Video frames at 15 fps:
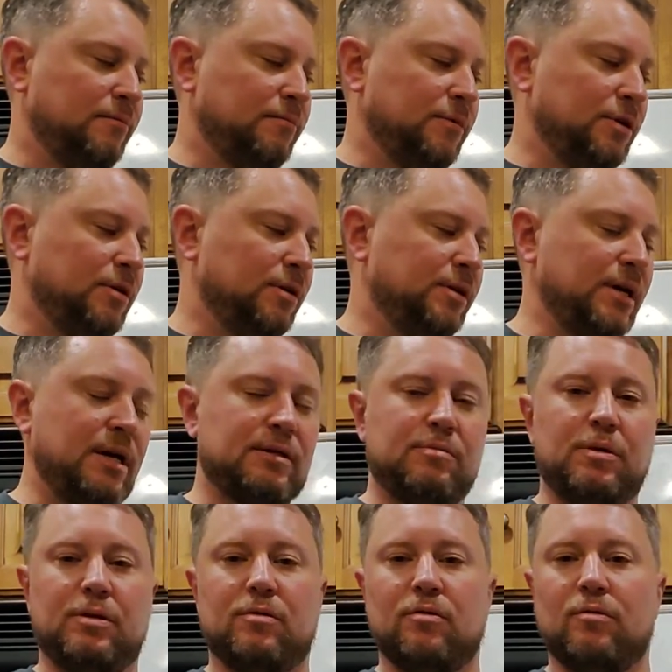you can text
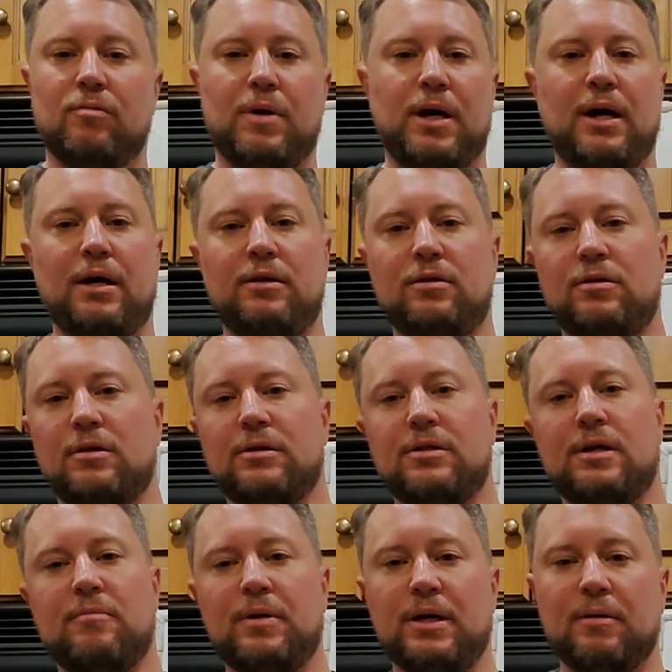me through Remind. You can
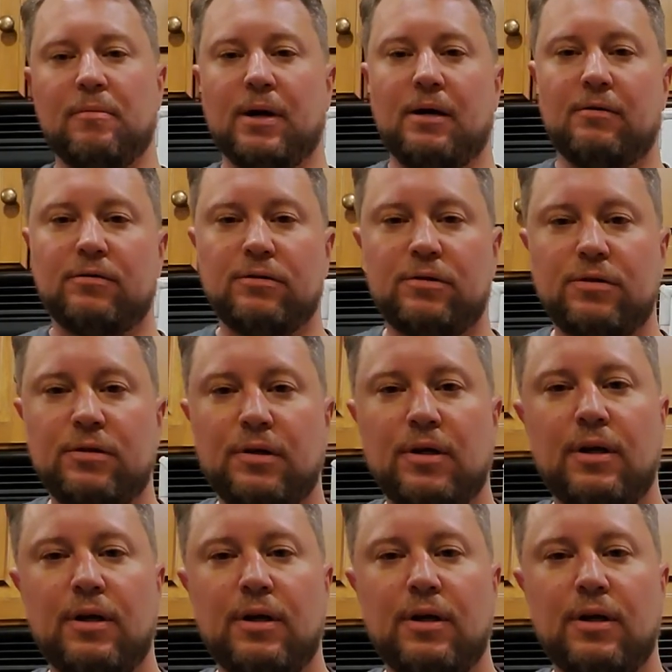send me emails.